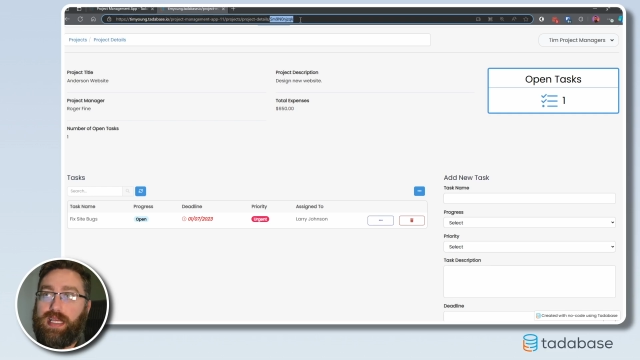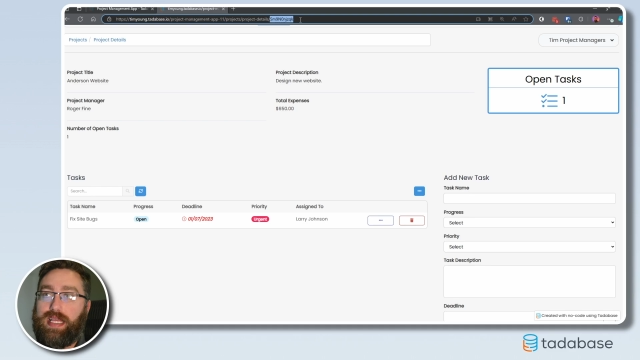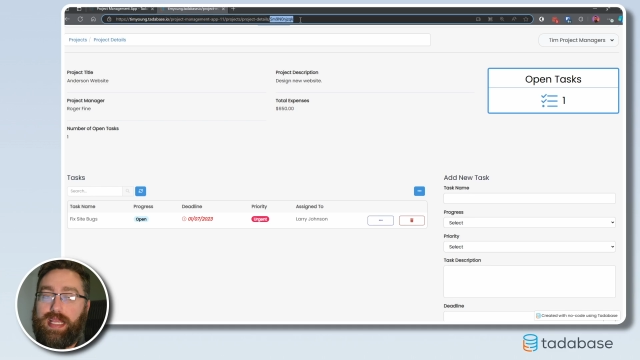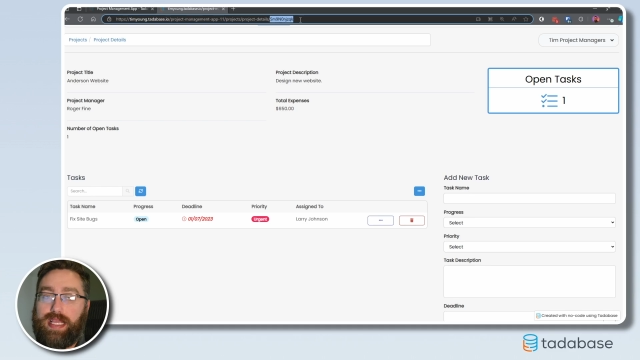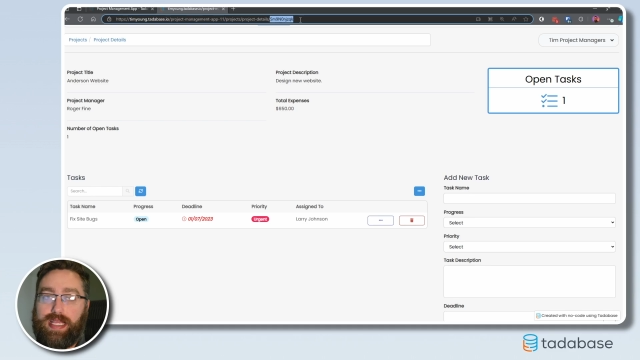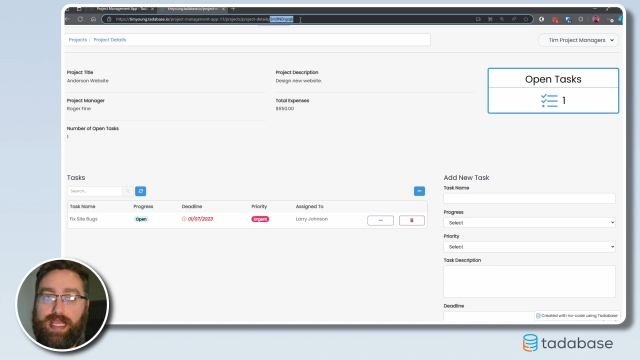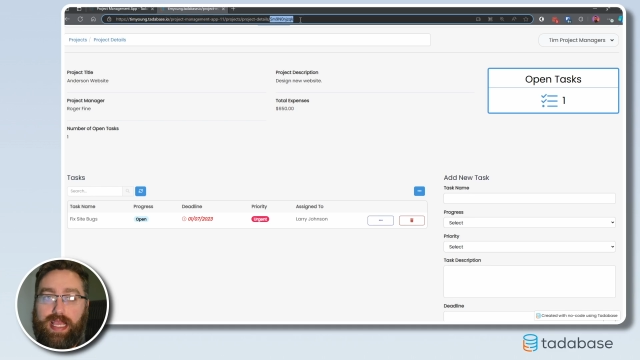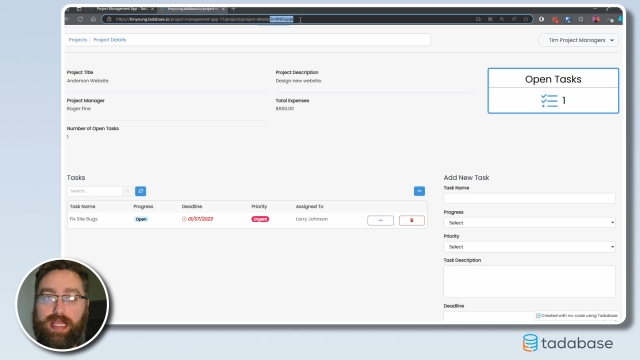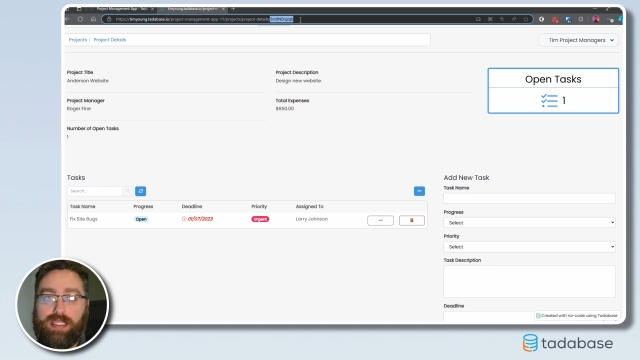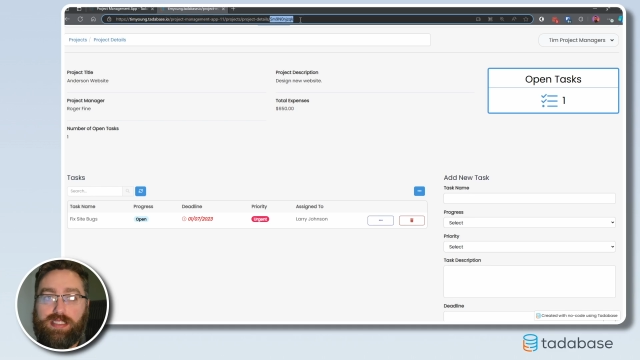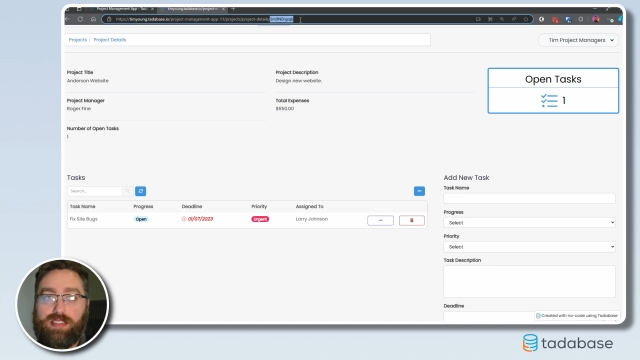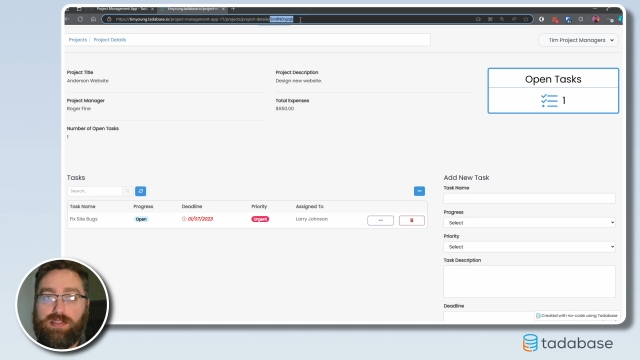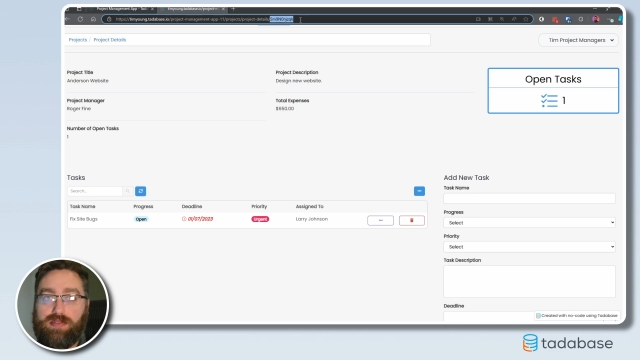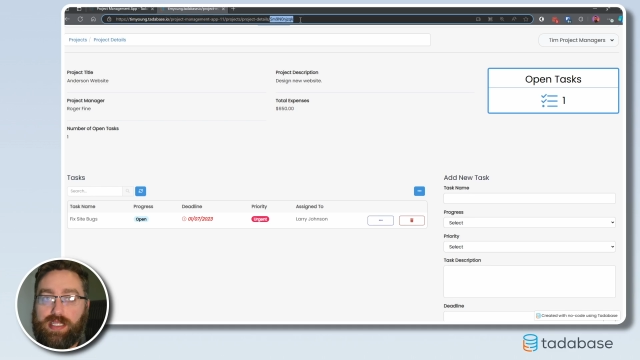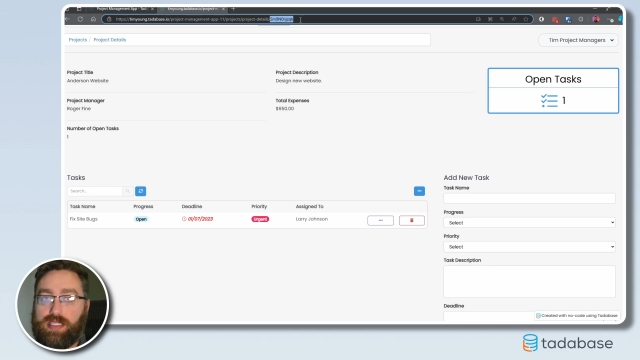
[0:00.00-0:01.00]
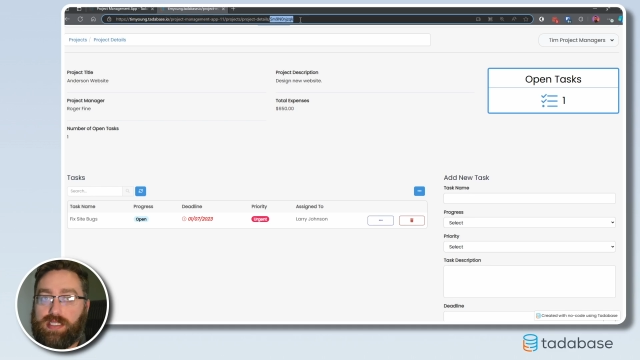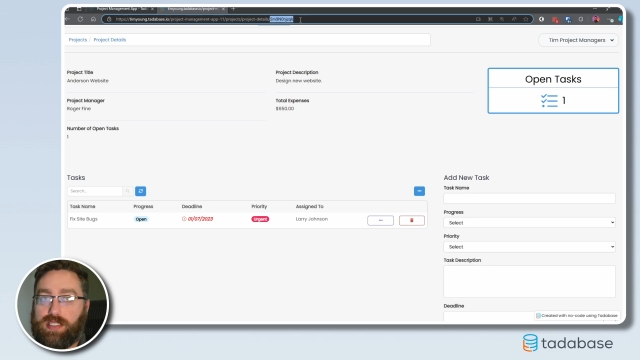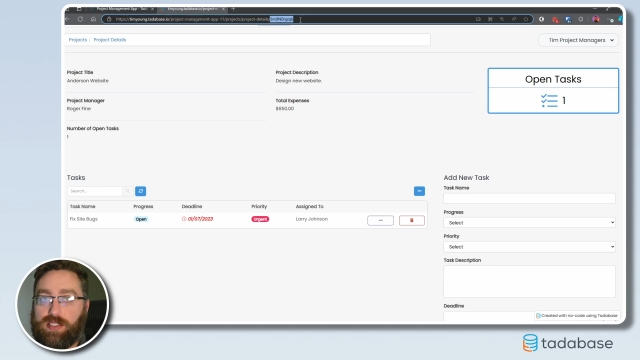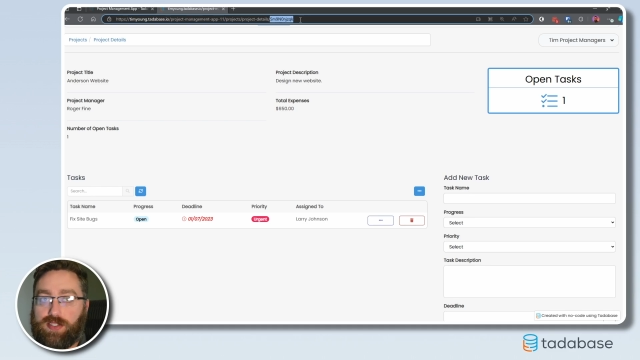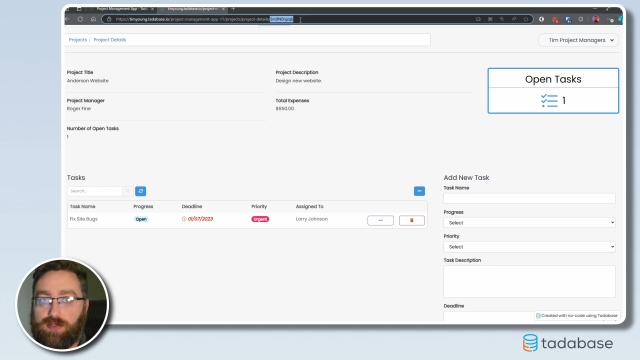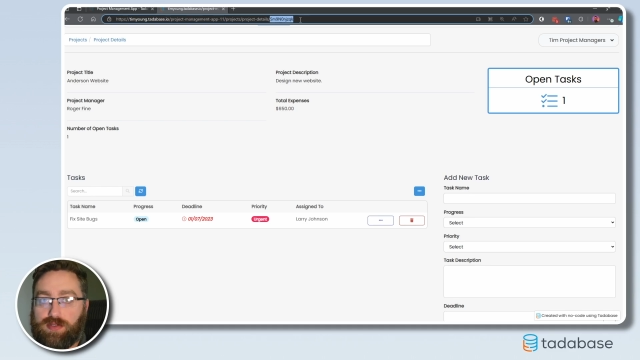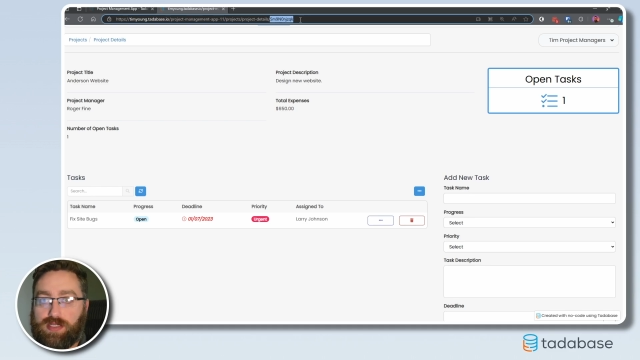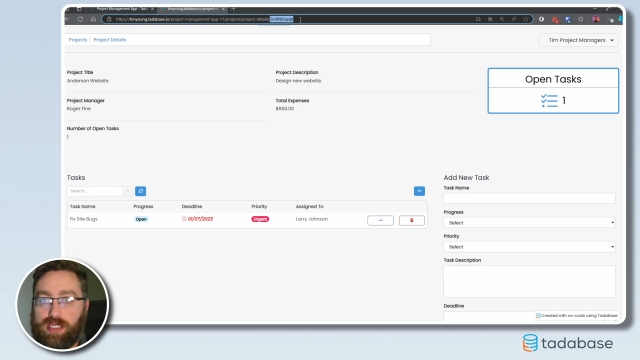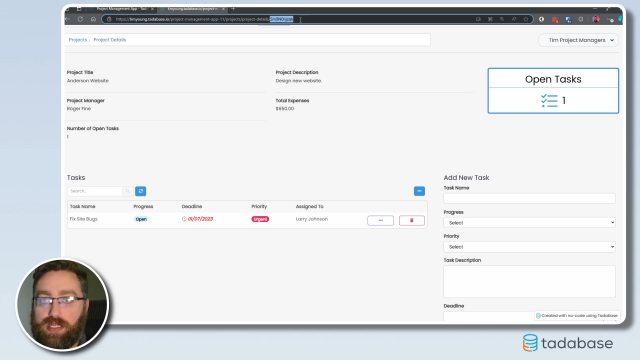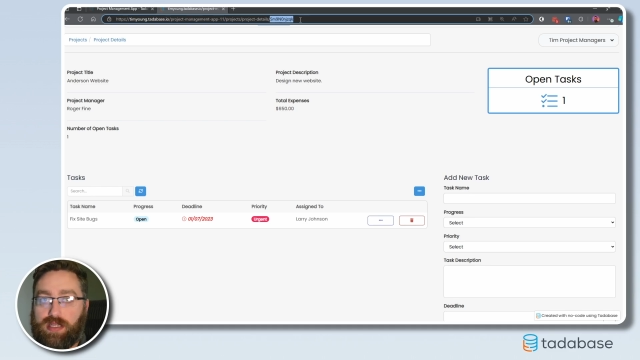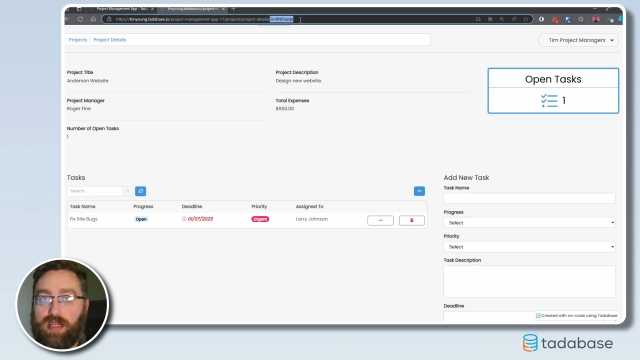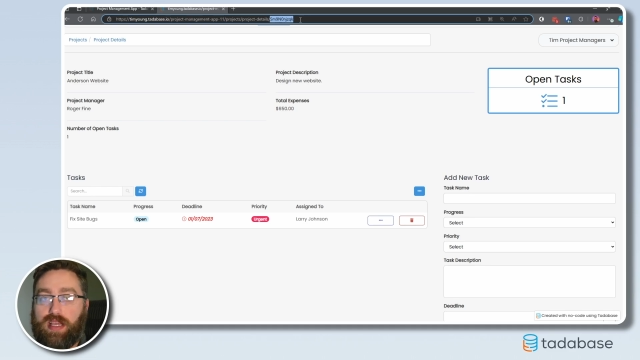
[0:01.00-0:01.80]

in case you need to use it.